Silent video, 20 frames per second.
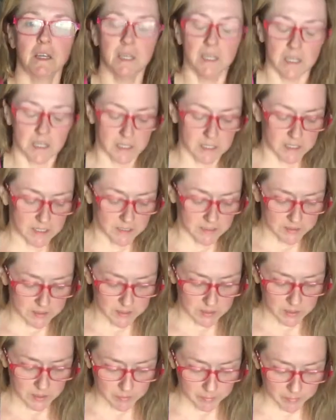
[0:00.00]
It is the
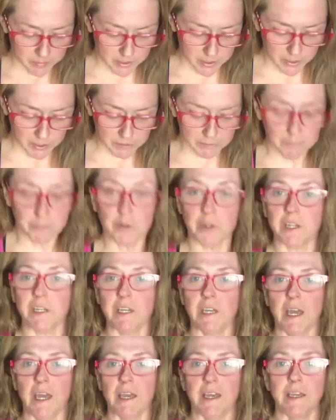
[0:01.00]
number
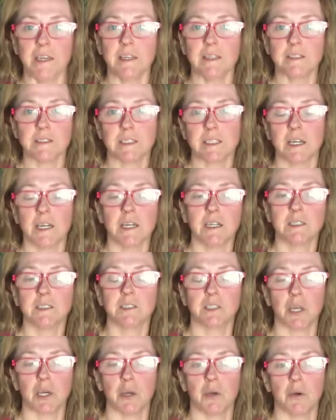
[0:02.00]
48.
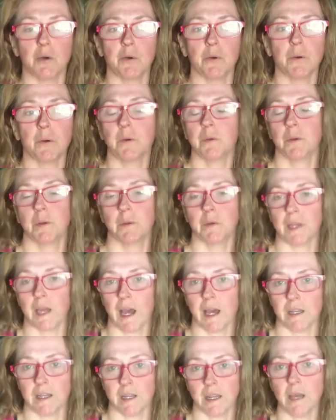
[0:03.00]
So we would
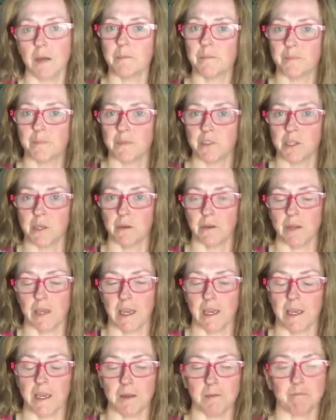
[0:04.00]
add it up. So
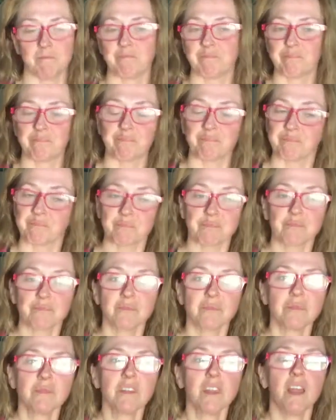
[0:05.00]
8,
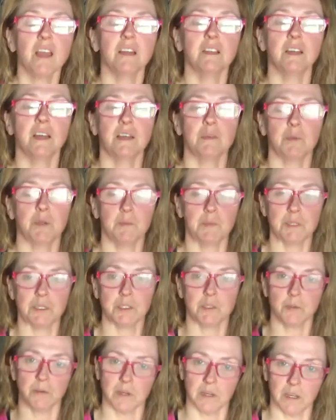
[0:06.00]
it would be
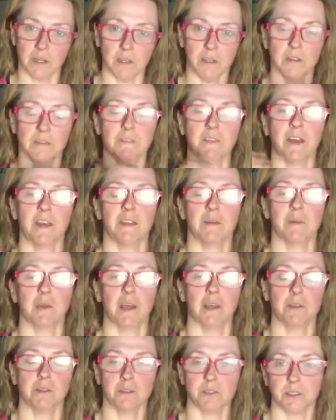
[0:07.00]
12, and then we
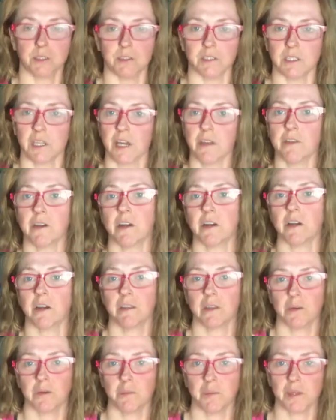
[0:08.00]
add those two together, and
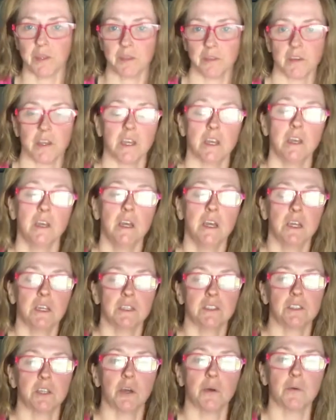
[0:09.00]
that would be 3.
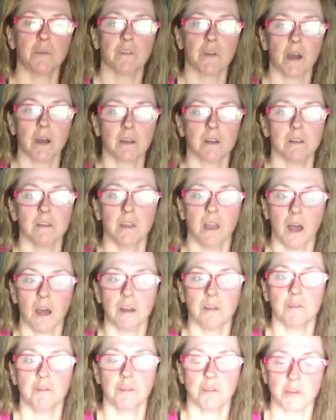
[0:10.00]
So we've gotten a lot
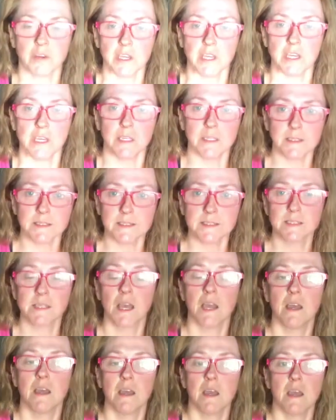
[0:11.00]
of 3s.
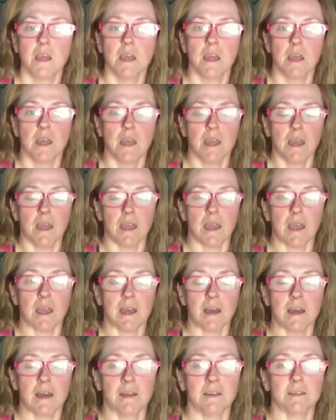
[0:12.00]

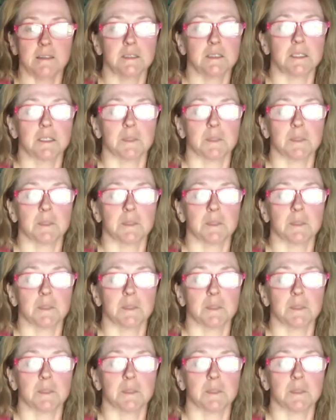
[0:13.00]
And